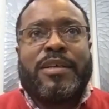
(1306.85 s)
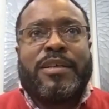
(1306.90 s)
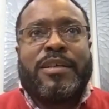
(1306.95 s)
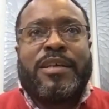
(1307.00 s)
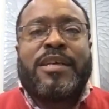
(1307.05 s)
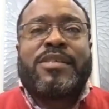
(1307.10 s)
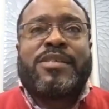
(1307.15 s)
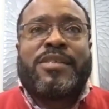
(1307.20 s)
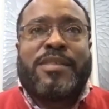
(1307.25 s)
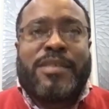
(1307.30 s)

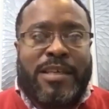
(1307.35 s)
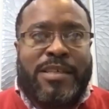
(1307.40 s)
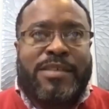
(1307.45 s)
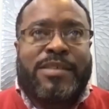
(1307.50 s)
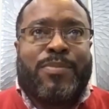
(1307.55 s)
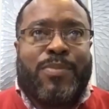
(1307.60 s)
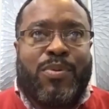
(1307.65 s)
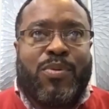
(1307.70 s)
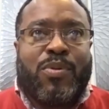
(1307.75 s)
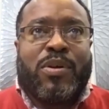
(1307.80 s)
Yes, that's
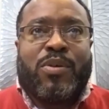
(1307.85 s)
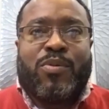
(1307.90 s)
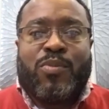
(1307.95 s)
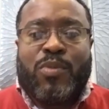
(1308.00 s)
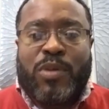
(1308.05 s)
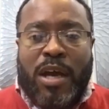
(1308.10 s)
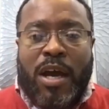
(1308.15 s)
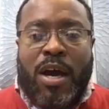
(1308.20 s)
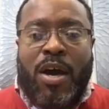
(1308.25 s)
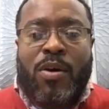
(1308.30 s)
important.
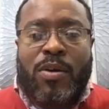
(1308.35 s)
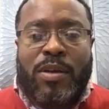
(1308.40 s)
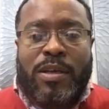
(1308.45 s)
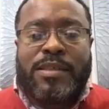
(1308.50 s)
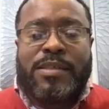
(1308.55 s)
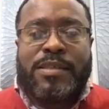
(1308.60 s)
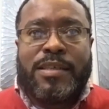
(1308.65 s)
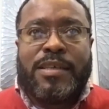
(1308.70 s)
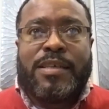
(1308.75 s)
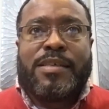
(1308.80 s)
We all
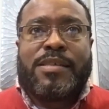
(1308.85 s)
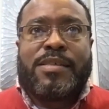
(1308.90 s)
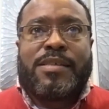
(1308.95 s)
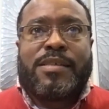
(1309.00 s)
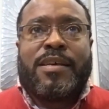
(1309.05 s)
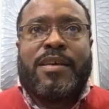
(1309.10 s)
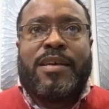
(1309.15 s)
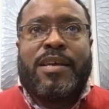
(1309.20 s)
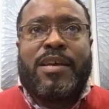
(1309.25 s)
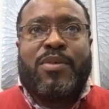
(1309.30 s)
exist
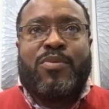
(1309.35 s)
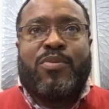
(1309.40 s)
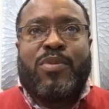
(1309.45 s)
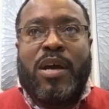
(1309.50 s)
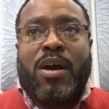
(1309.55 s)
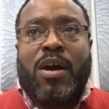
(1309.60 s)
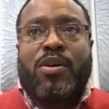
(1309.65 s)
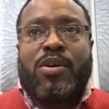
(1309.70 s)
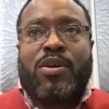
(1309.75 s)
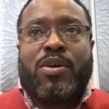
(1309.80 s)
and we
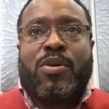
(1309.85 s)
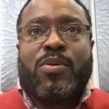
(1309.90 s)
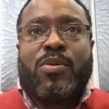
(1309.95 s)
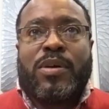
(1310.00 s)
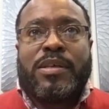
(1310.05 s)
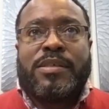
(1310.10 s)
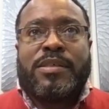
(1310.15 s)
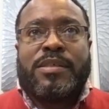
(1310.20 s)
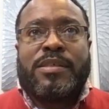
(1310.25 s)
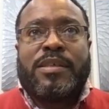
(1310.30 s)
all
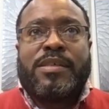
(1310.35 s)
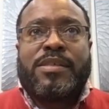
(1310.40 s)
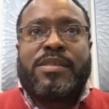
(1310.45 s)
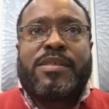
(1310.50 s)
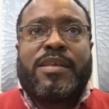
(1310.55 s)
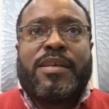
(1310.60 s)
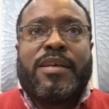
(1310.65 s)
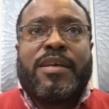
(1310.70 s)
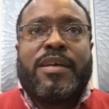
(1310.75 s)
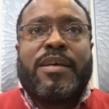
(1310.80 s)
coexist.